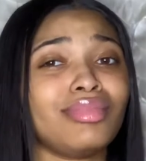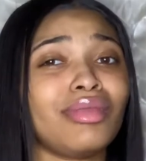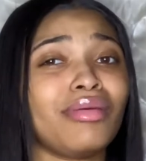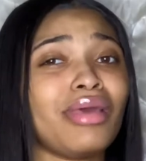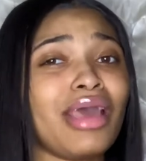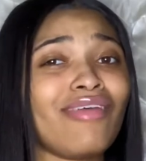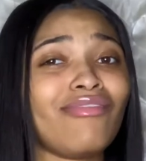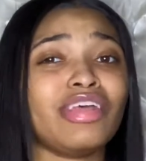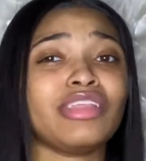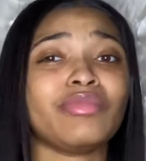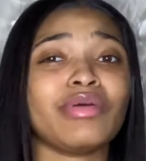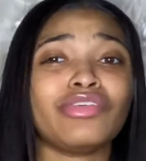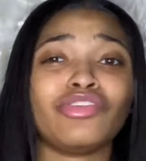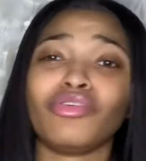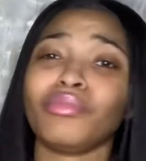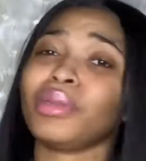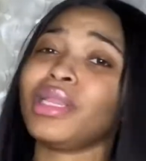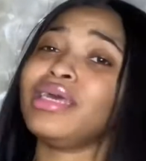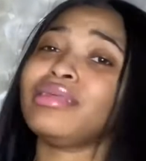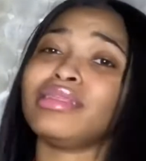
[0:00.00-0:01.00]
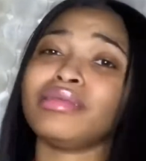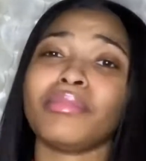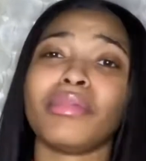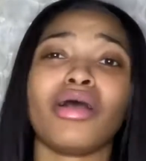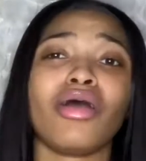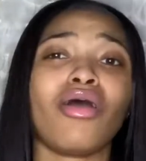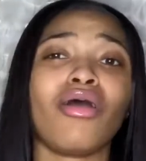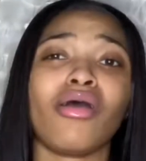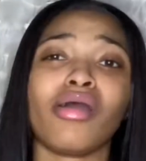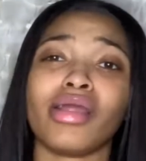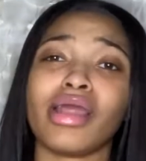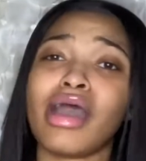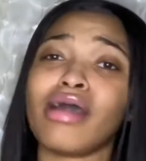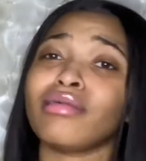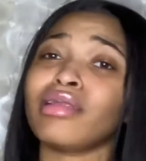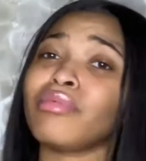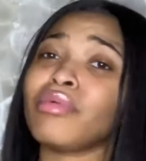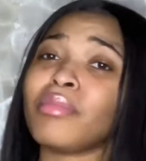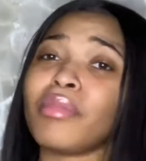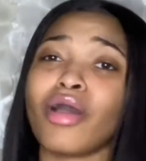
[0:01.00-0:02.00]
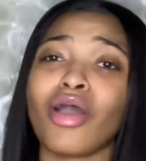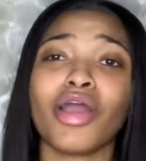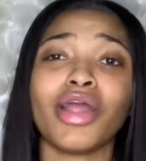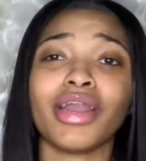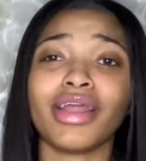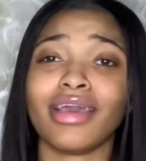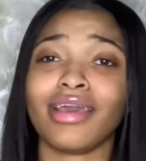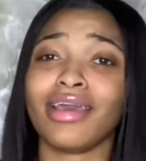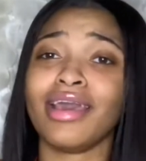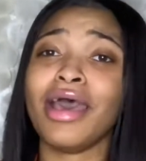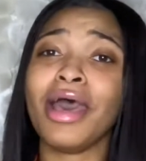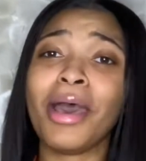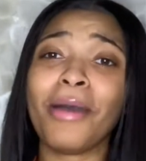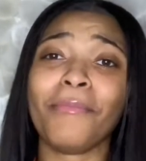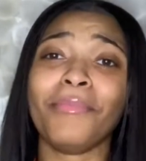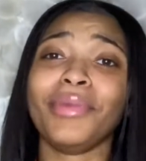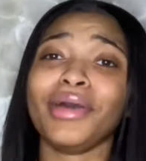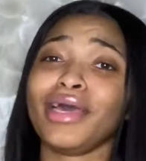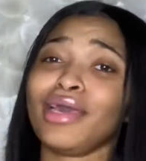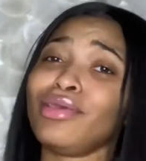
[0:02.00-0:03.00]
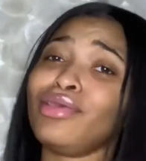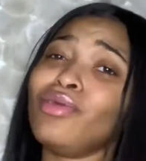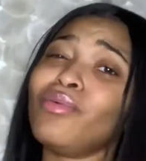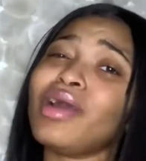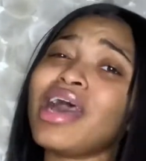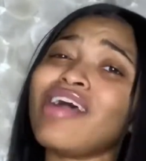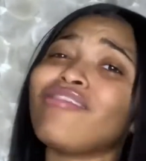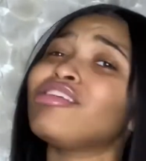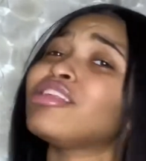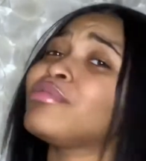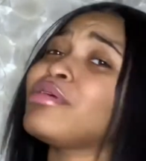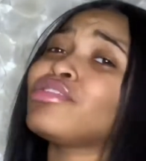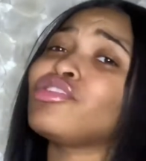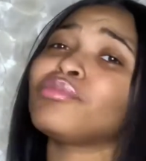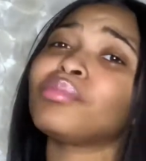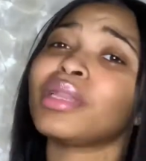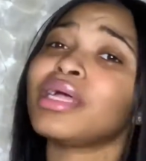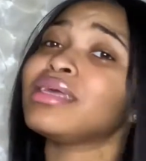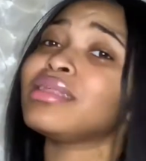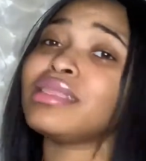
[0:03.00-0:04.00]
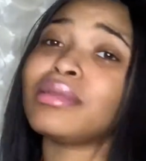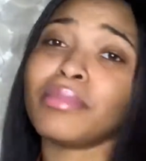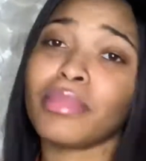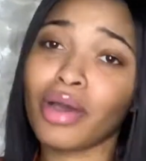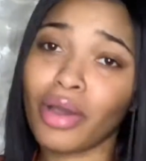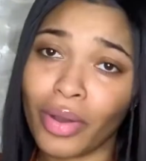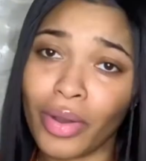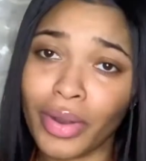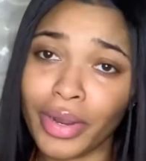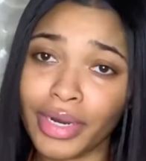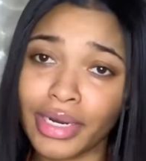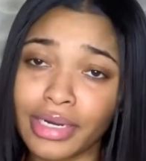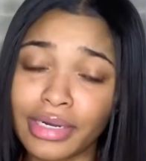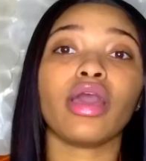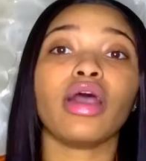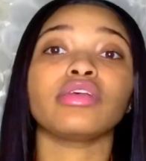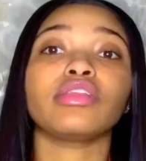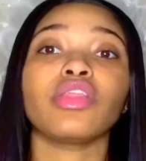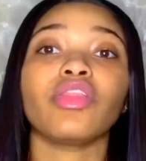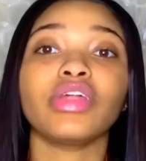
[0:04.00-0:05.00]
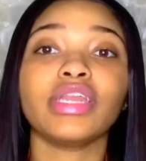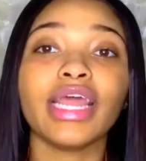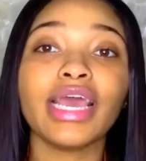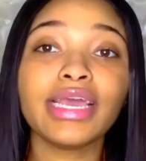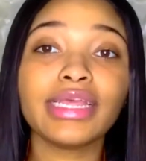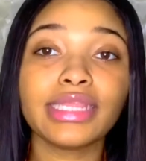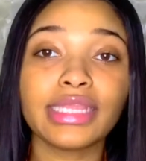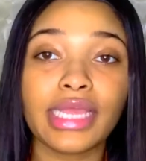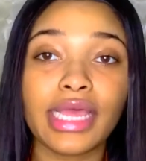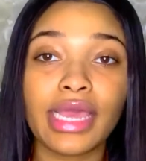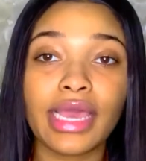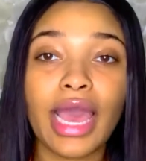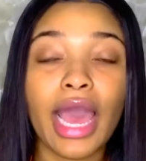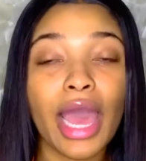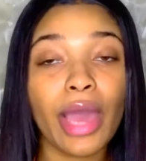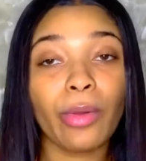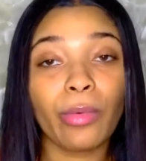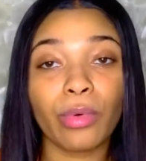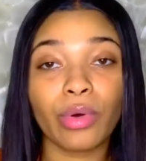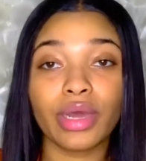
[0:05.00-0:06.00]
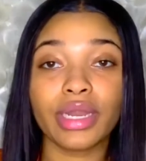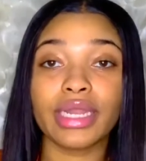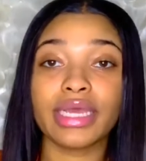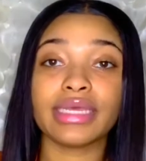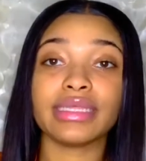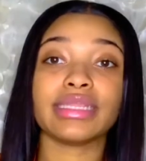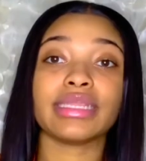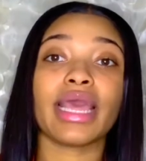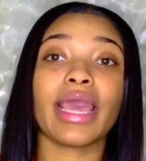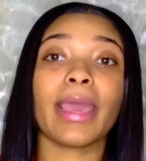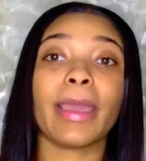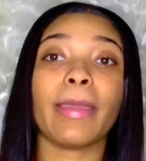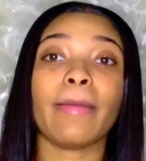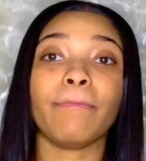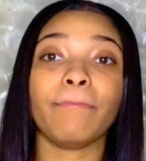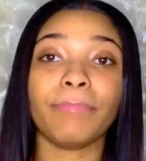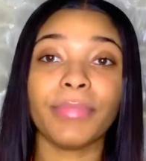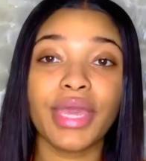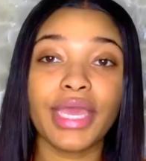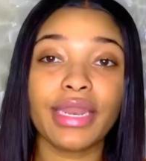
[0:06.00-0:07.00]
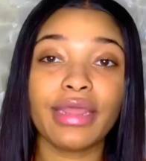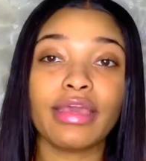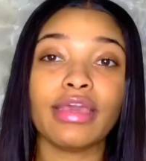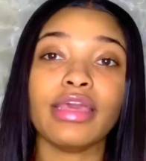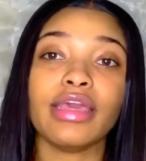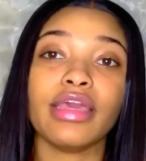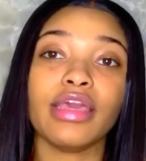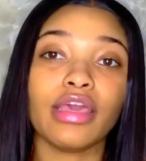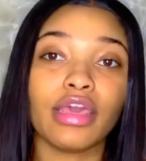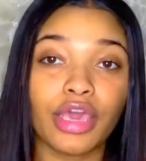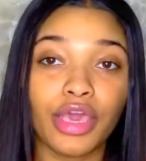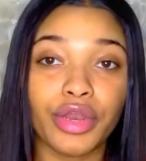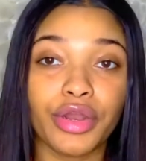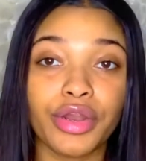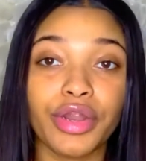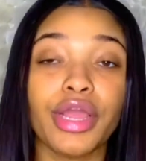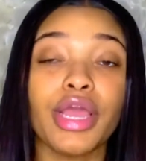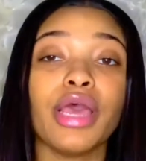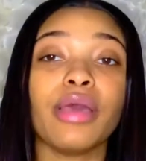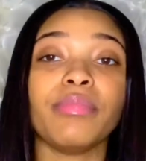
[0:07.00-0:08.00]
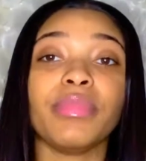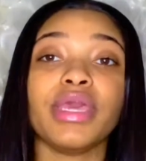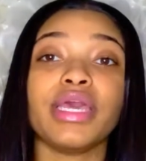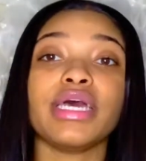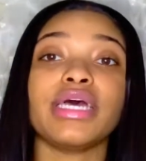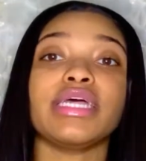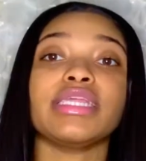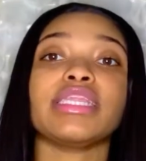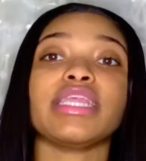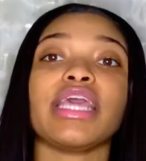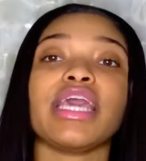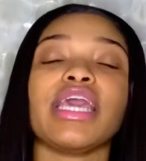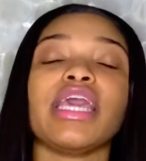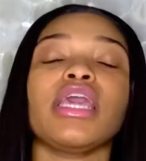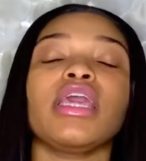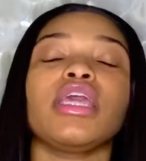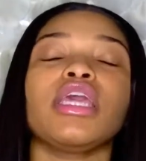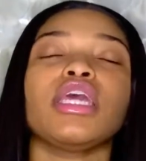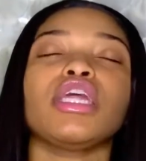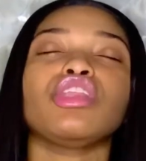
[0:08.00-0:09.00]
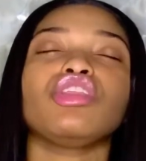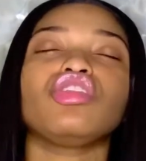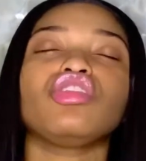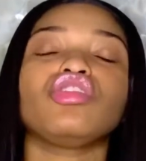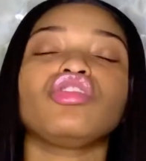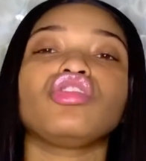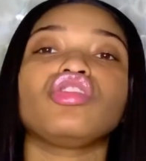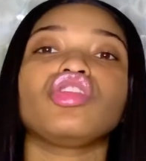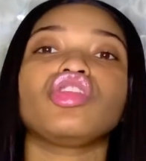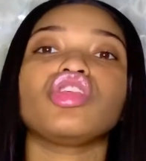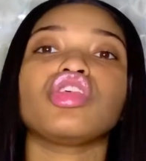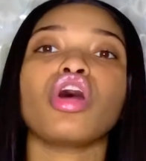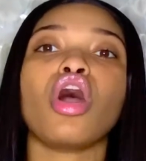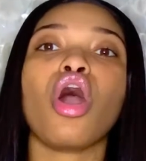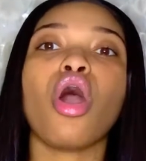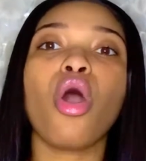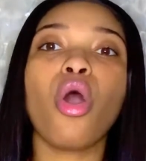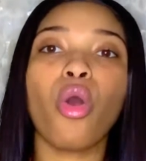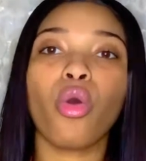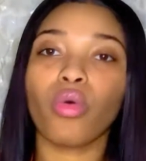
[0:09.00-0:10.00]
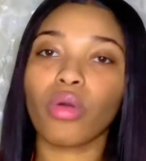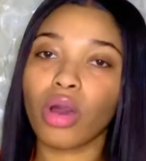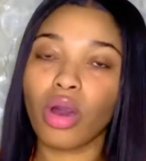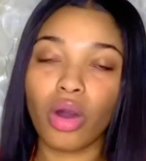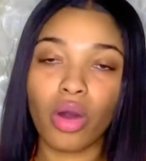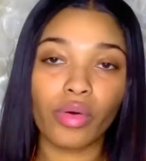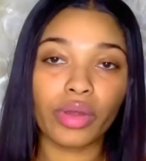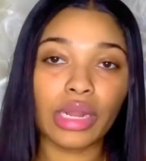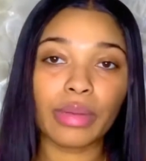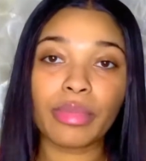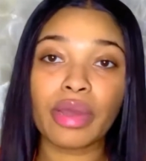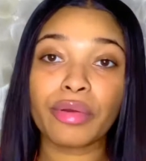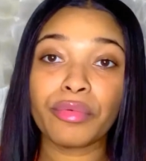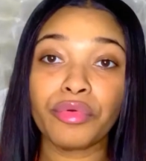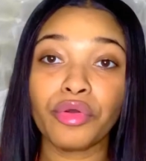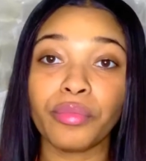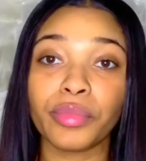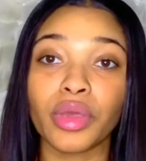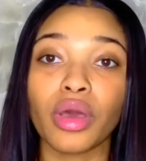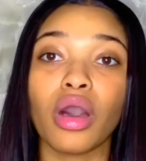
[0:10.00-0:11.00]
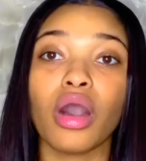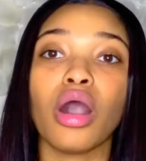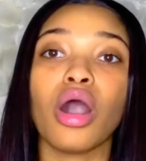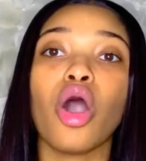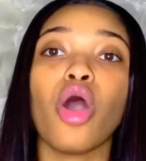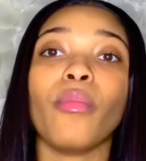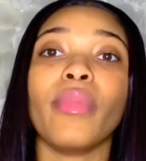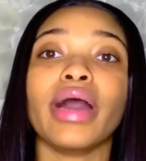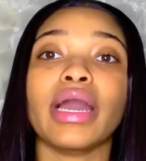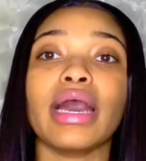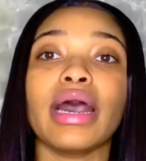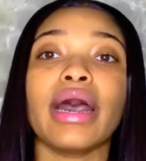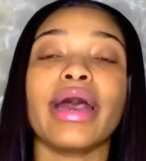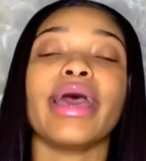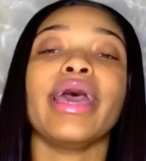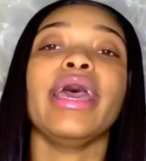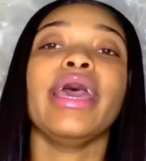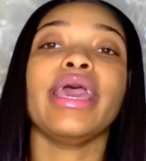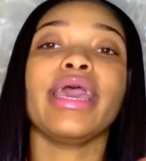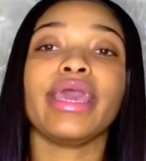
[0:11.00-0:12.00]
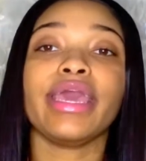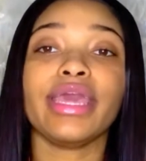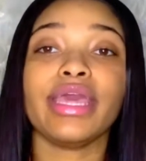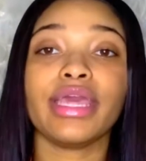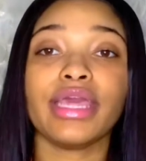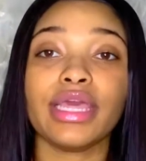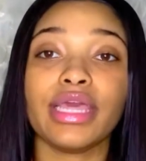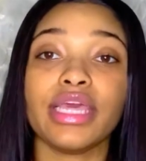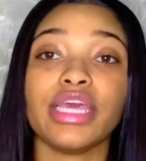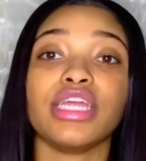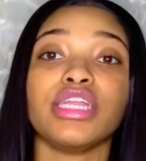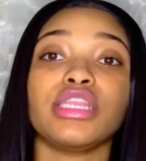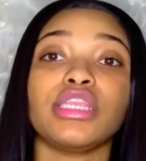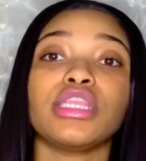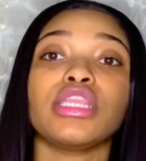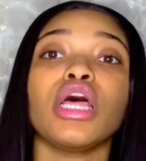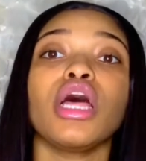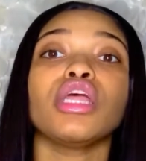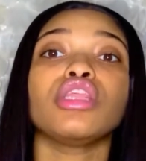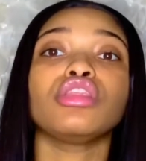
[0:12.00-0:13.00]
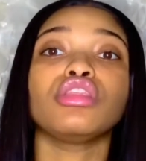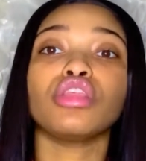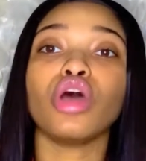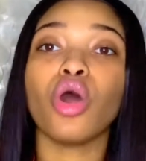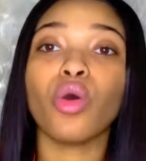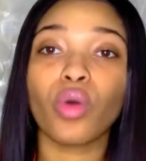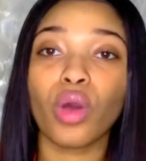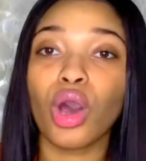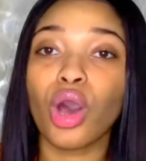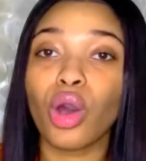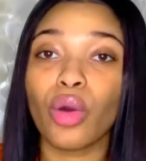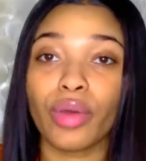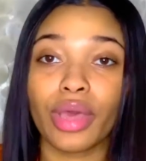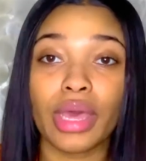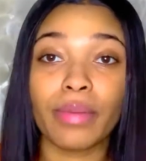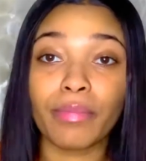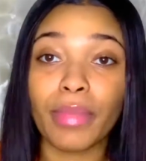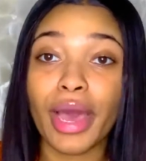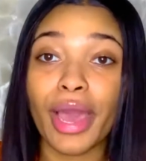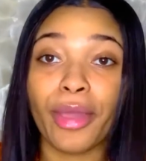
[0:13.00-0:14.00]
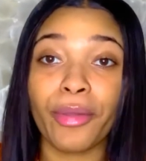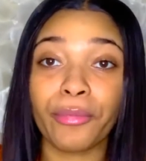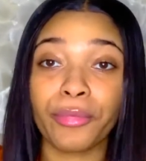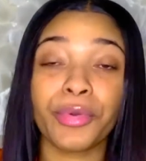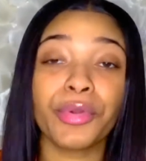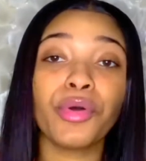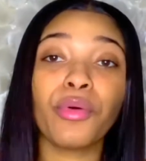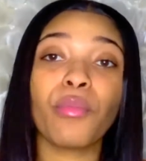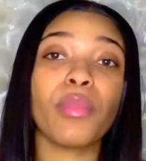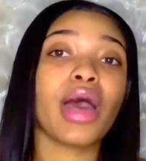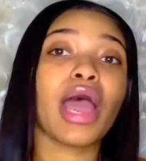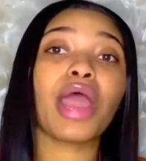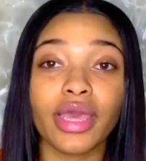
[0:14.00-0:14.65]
have a special place in my heart. I don't know where my heart at, but you have a special place in my heart. Yeah, so the next thing I want is a mini heater because it gets so cold in my room, y'all. Oh my God, it gets so cold in my room.